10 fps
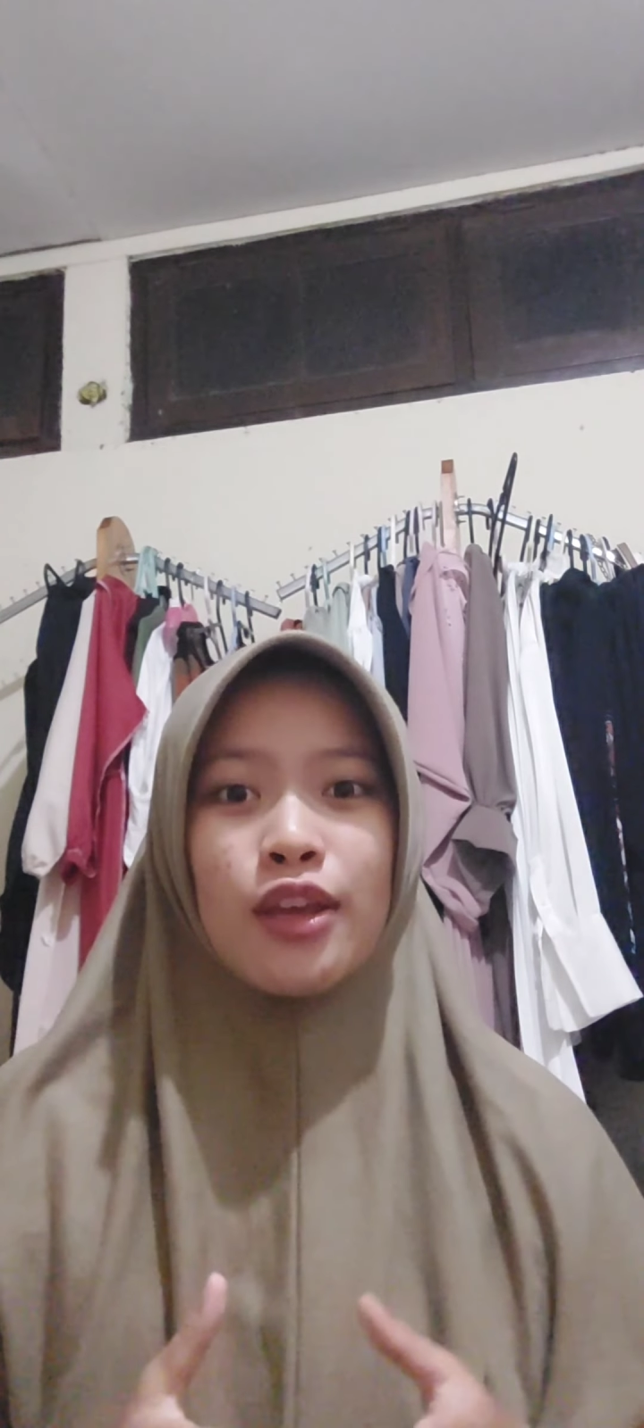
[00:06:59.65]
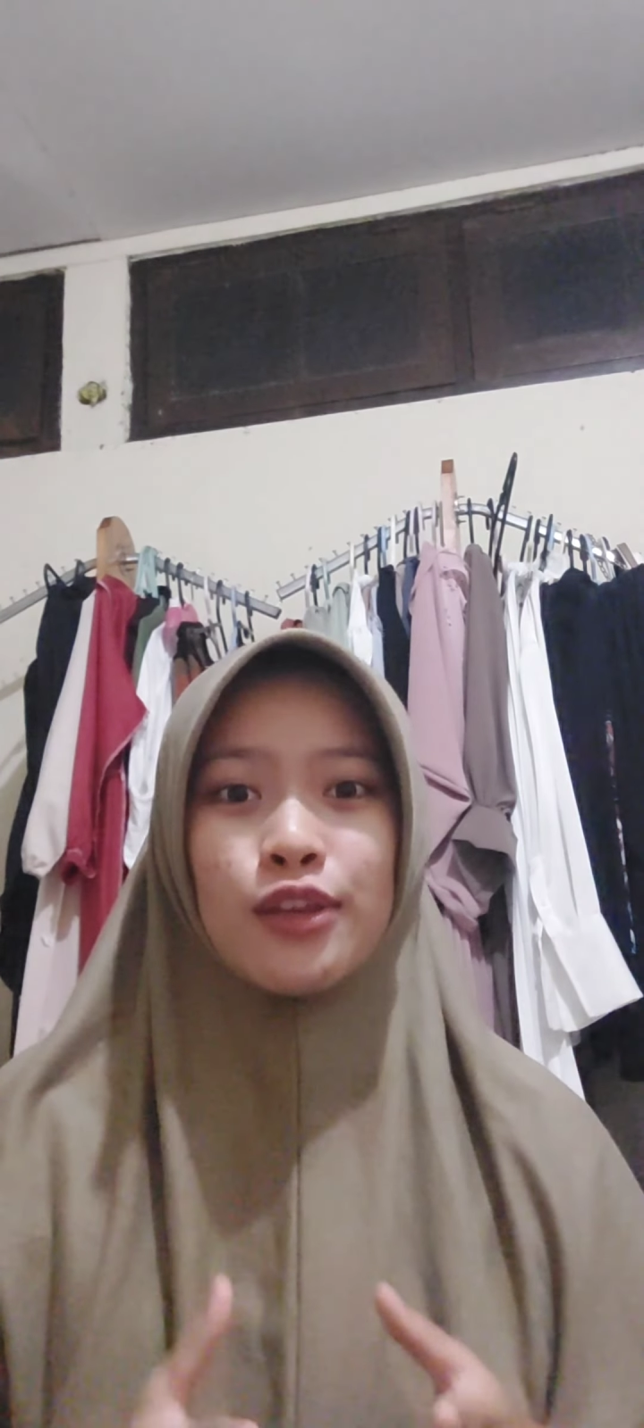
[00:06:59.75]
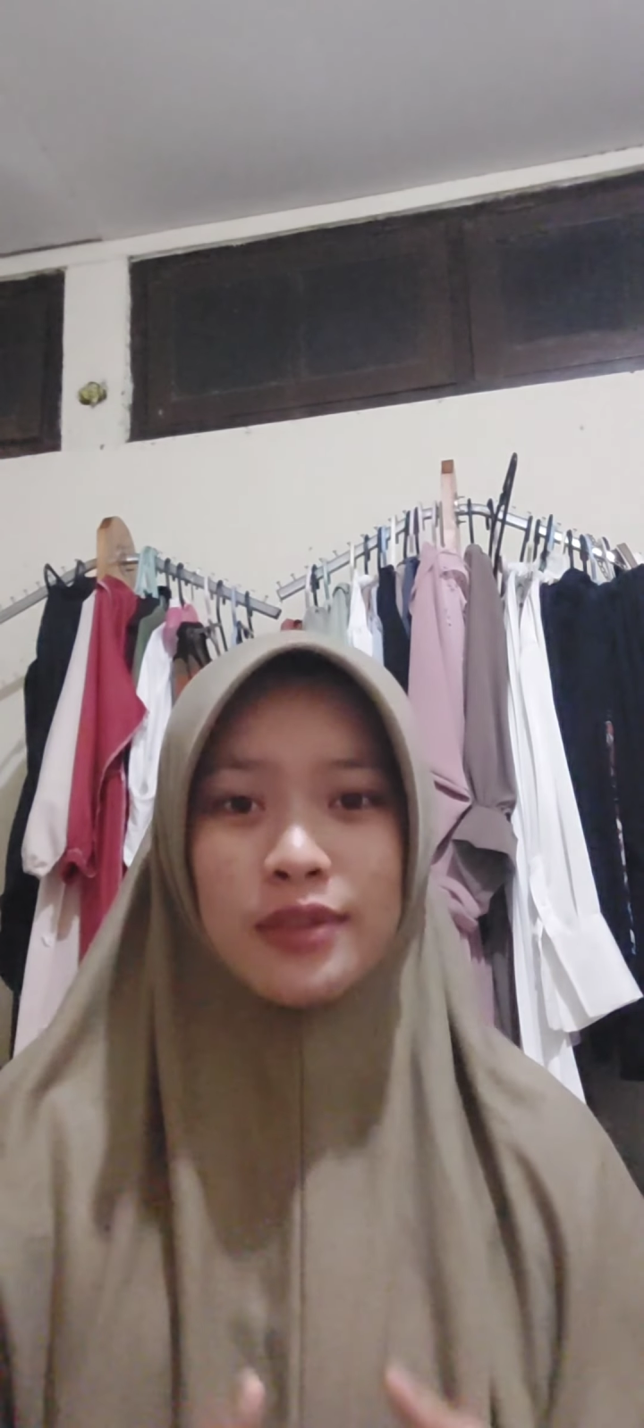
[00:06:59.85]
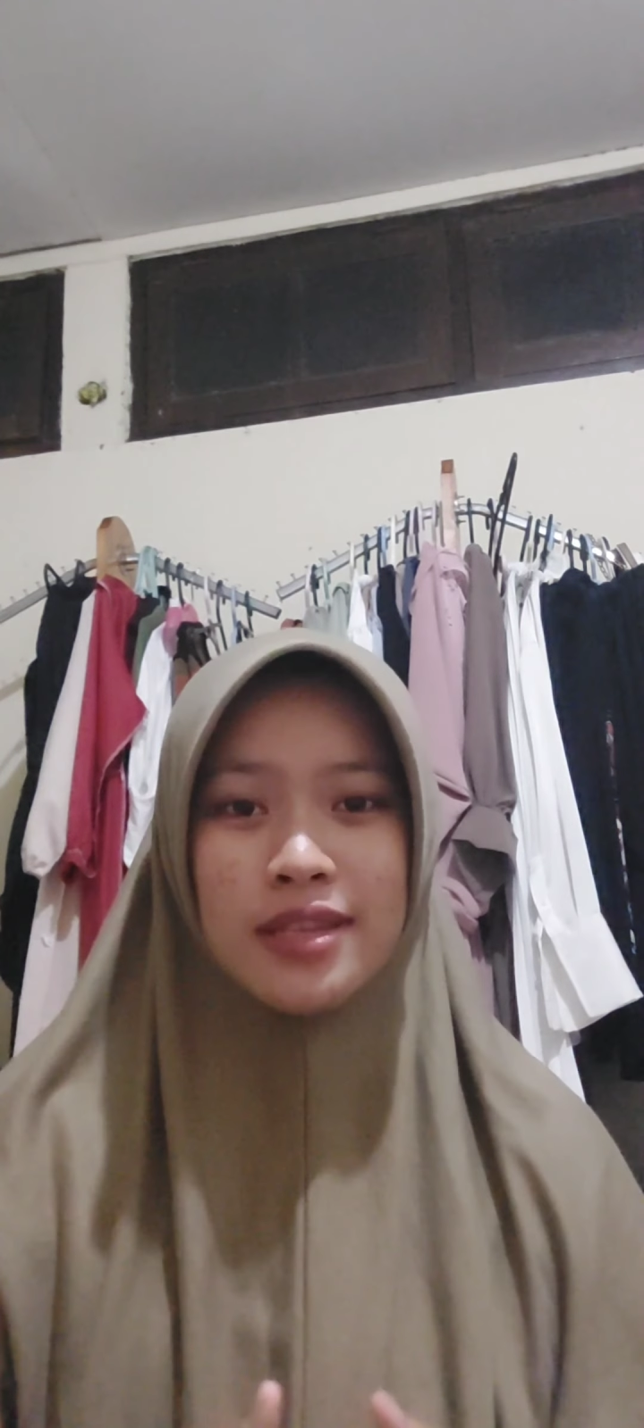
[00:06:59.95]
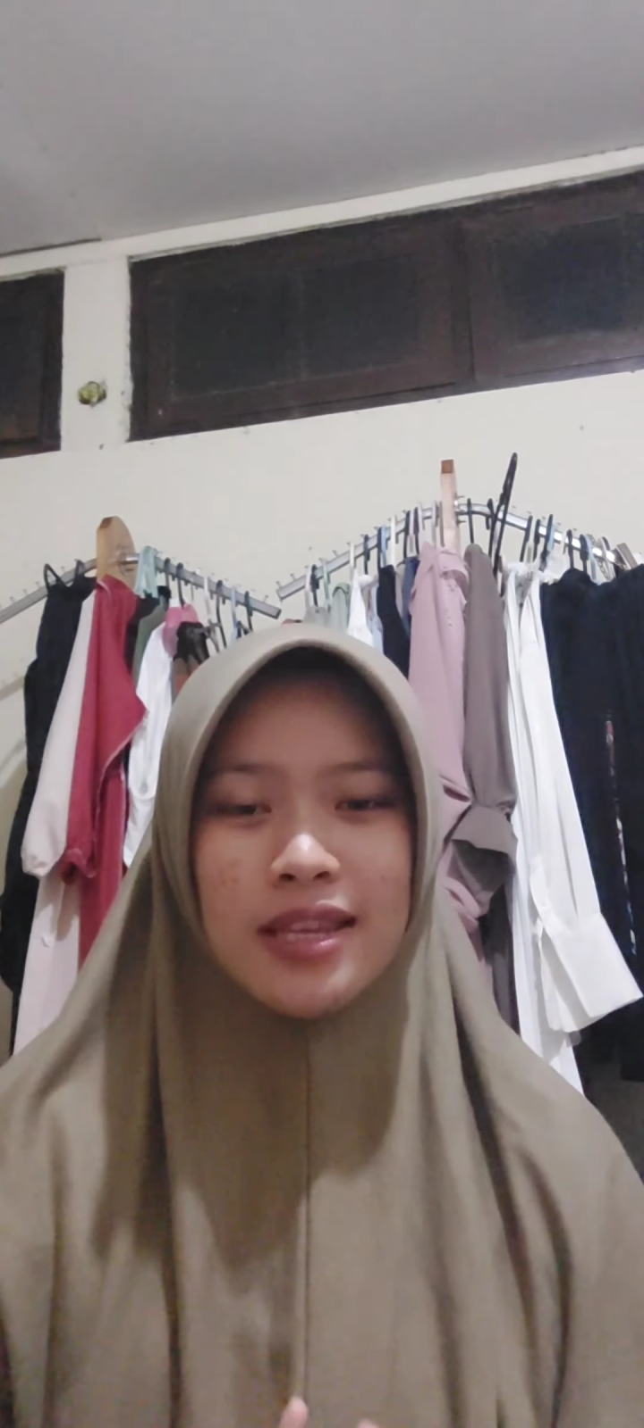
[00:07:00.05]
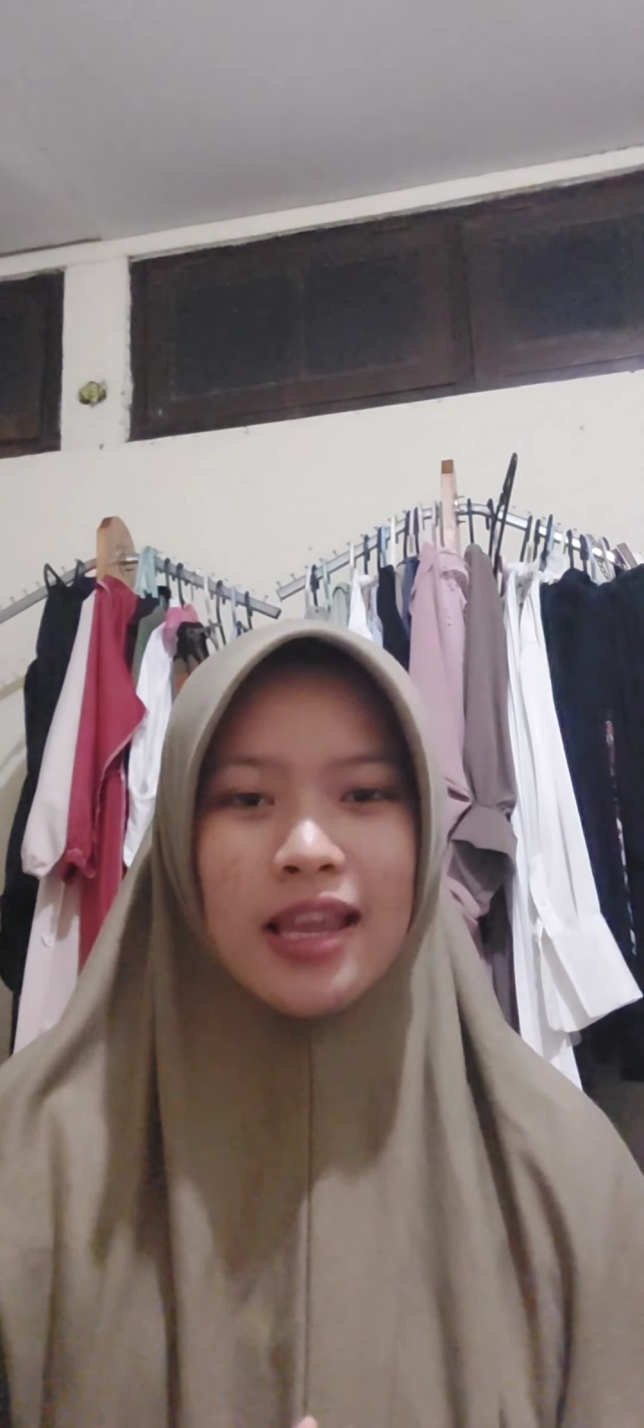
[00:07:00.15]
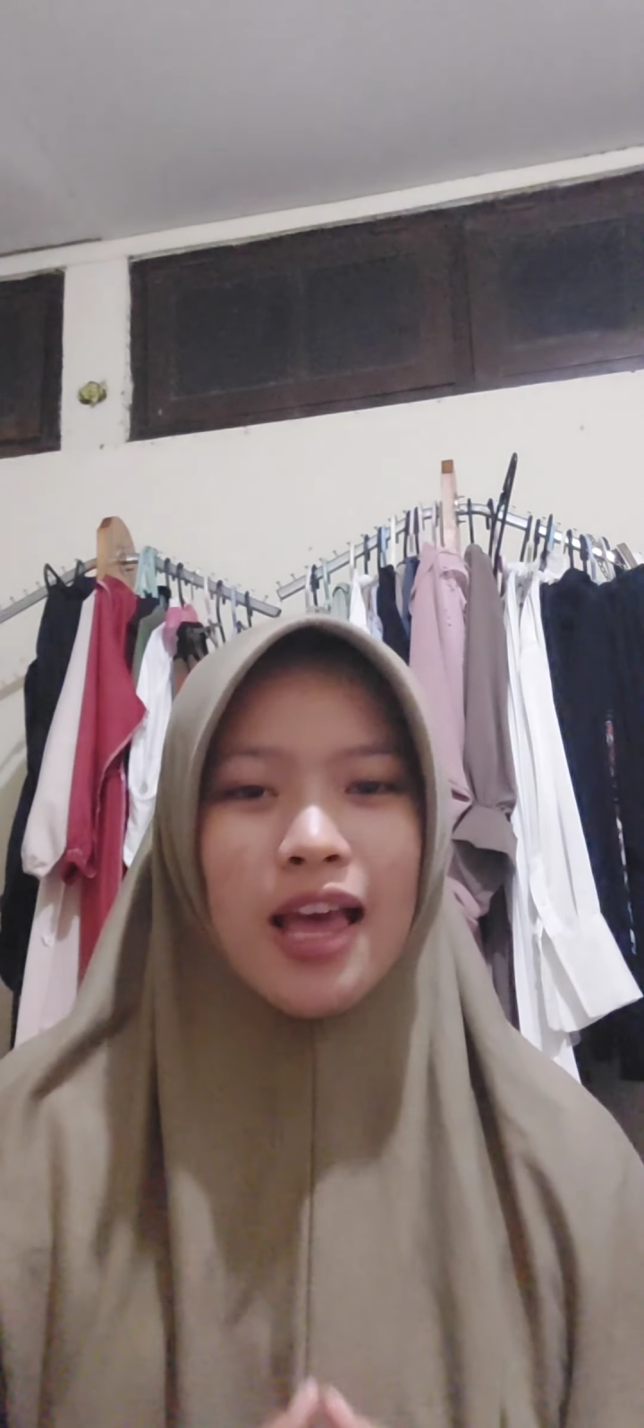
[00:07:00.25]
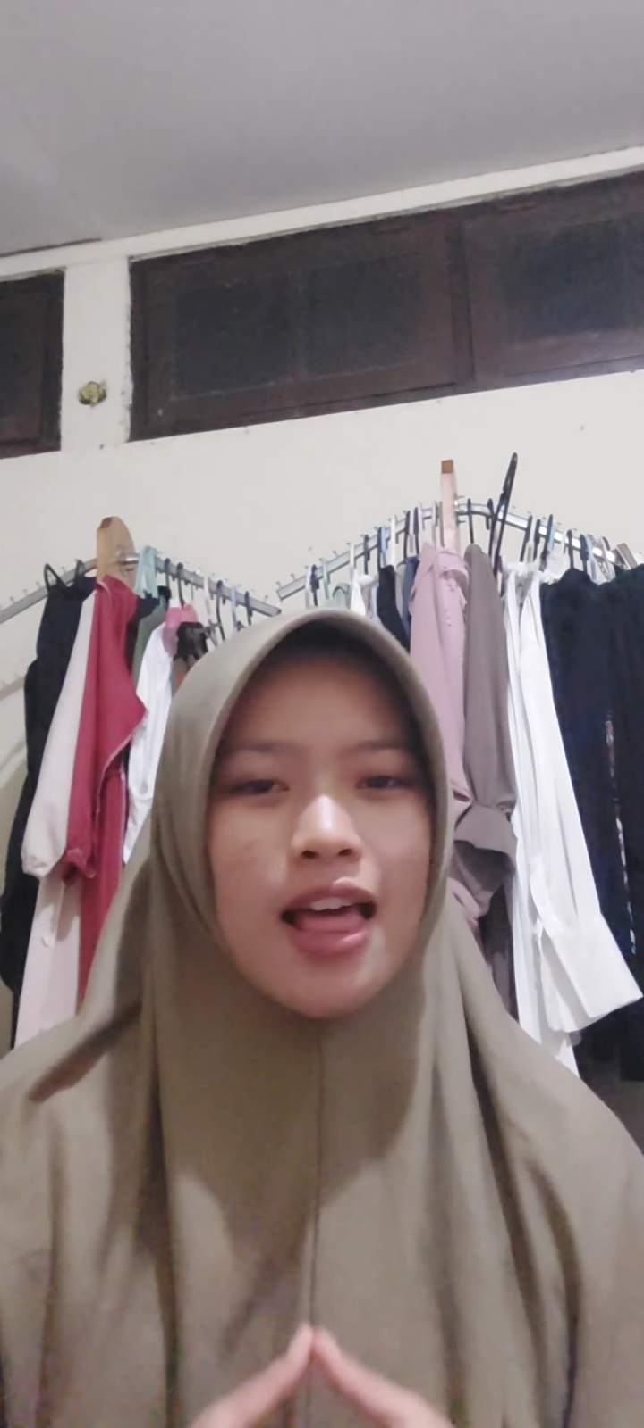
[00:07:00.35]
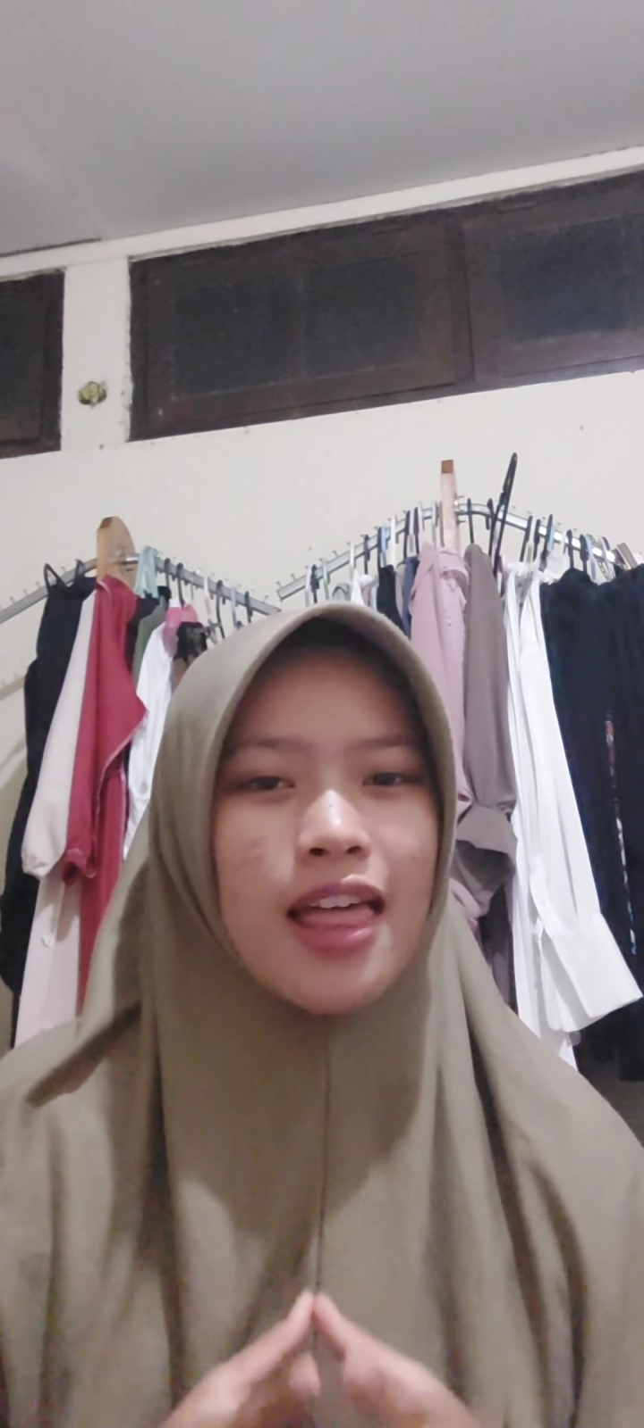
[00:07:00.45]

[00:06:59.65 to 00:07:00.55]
using